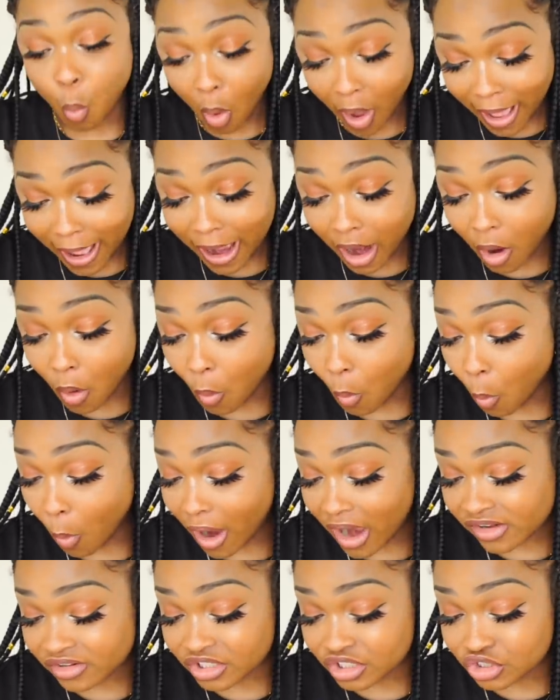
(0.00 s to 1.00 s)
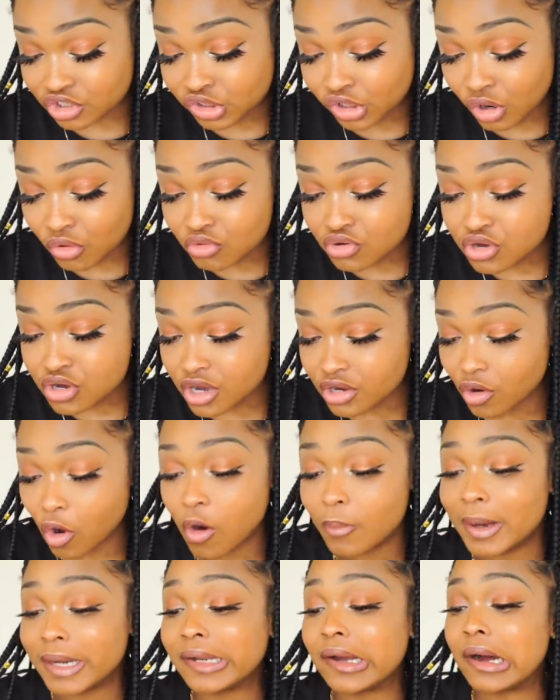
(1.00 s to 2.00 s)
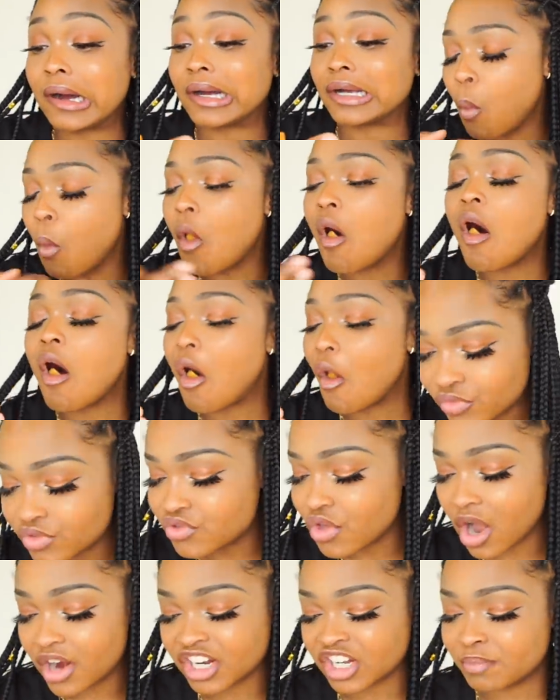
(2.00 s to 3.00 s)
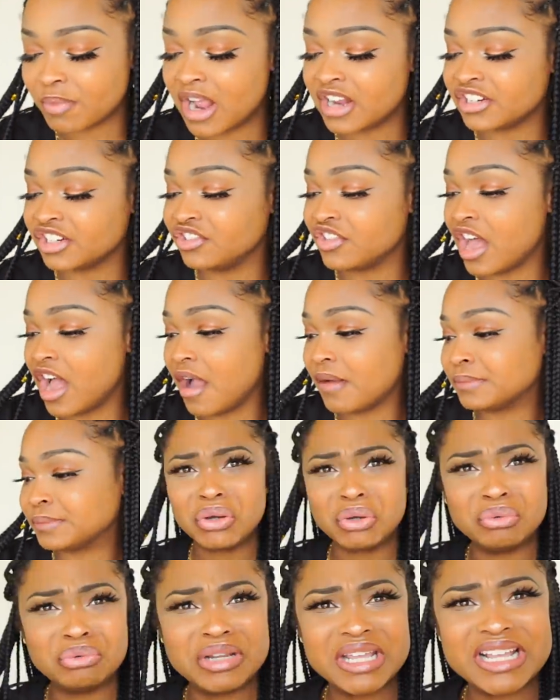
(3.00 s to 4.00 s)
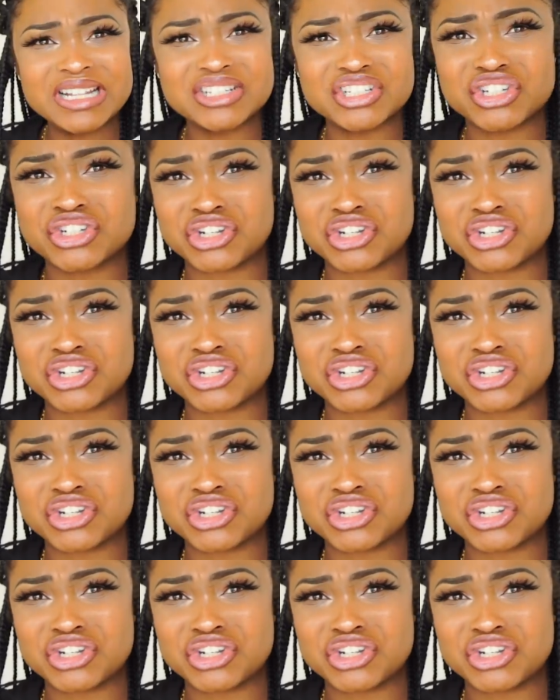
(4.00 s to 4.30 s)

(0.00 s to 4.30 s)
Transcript: Wow, why are these so good? Oh my god. Whoa, not expecting that. Who needs